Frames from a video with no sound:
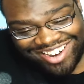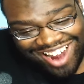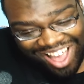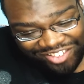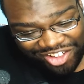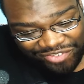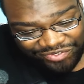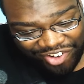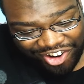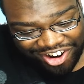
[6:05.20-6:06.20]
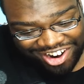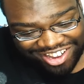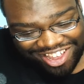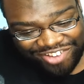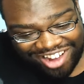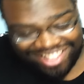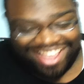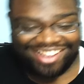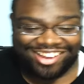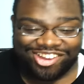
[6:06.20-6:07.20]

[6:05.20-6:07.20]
Devil Fork. Fuck that.